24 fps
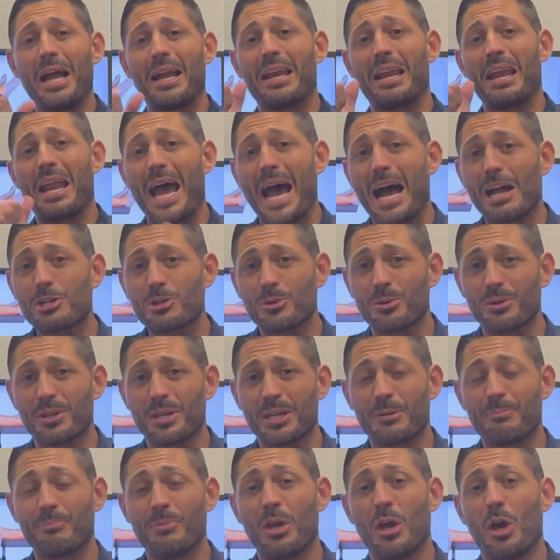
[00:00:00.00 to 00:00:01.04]

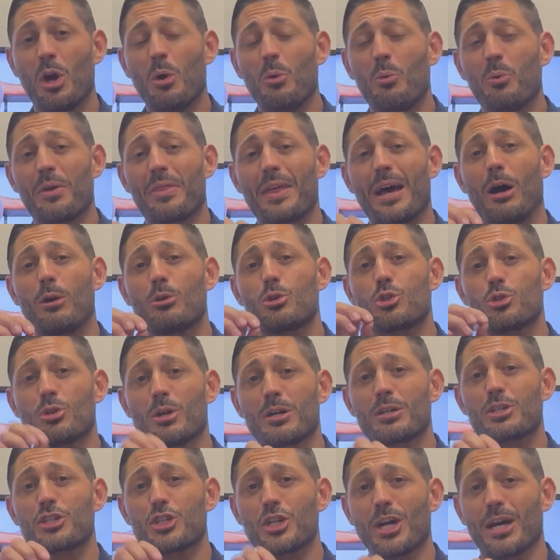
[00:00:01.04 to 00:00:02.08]
naturally without
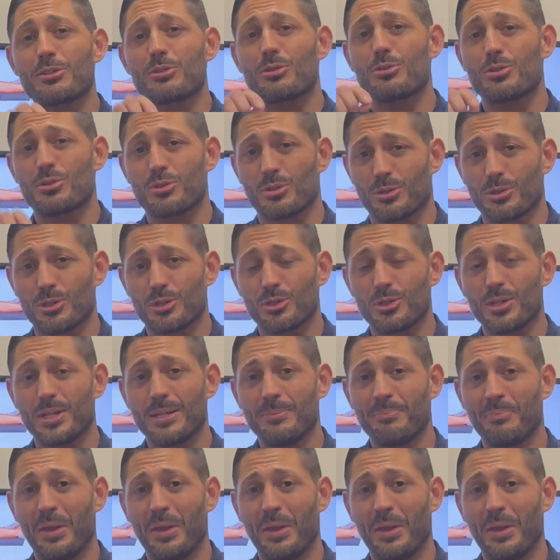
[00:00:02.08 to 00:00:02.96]
drugs, shots, or surgery.